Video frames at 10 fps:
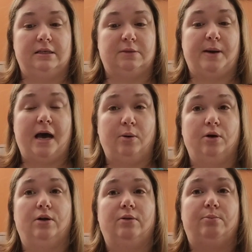It is a
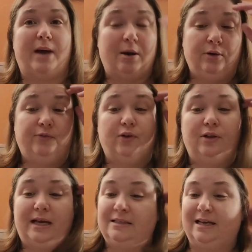power,
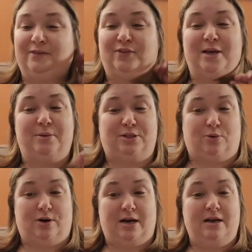powerful
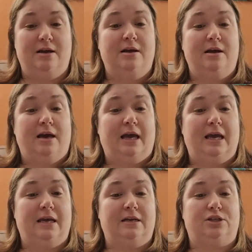anti-inflammatory
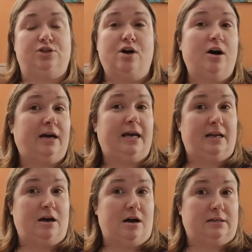and a strong
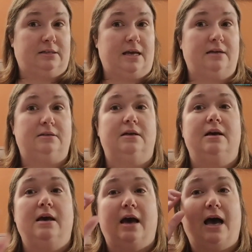antioxidant.
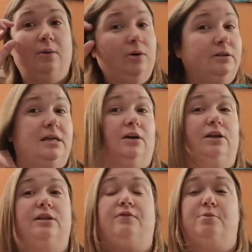I will
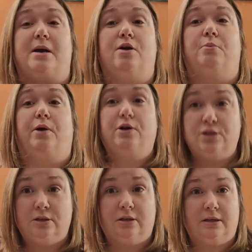tell you that from my own
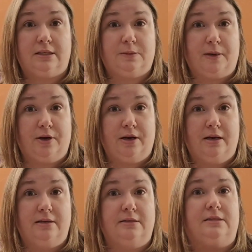personal
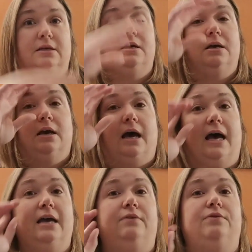experience,
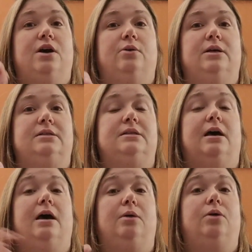I have noticed
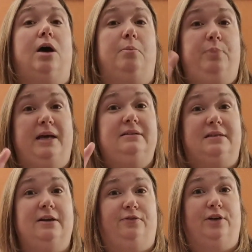a, a
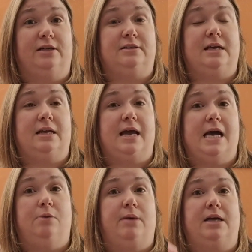big difference in
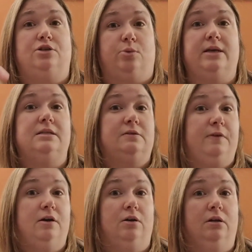how my joints
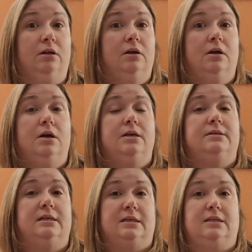feel
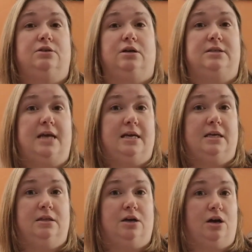since I started
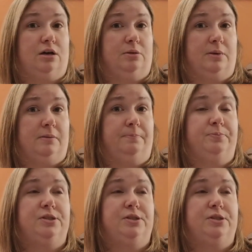taking the curcumin.